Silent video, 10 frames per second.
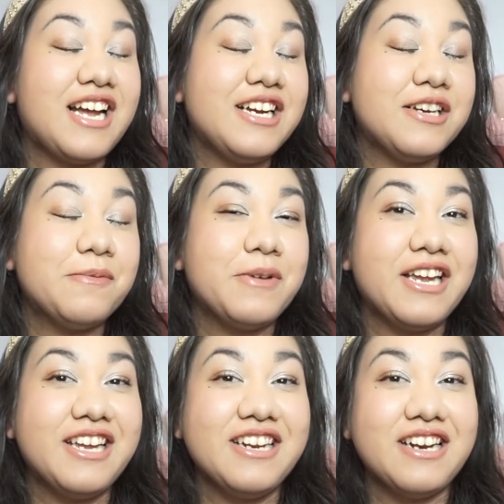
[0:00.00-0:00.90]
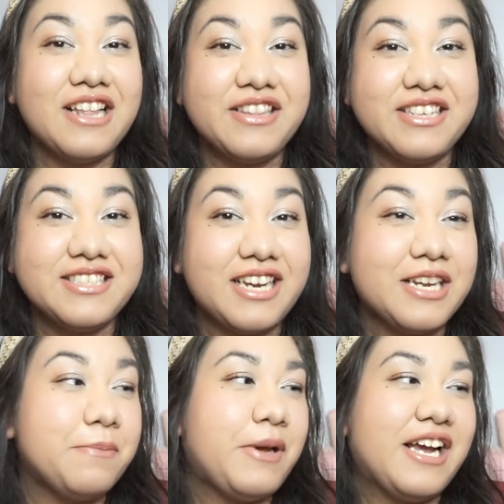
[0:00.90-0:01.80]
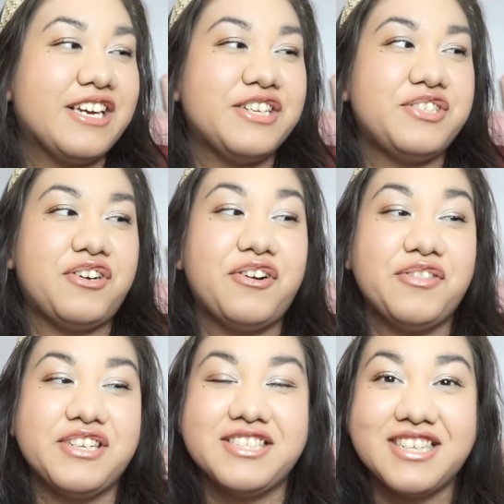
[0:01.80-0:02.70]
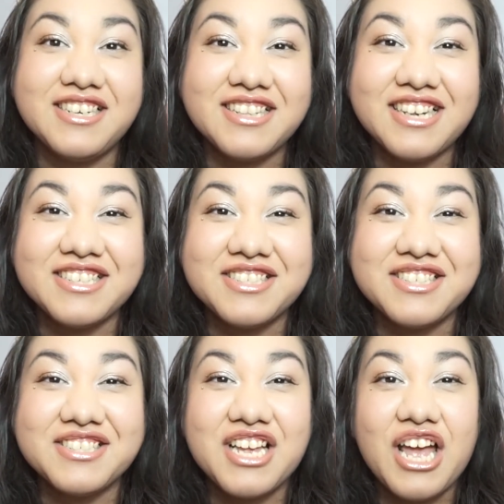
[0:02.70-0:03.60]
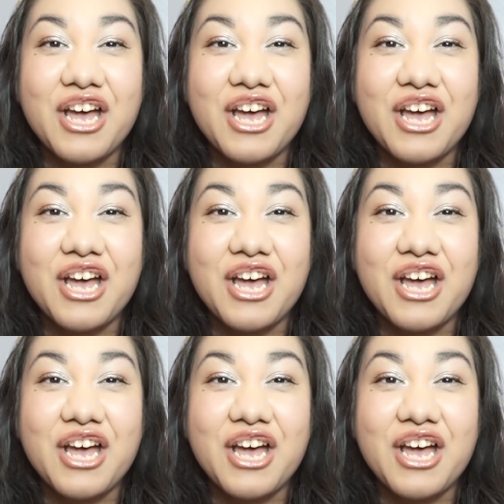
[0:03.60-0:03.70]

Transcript: item in the second package are these sunglasses.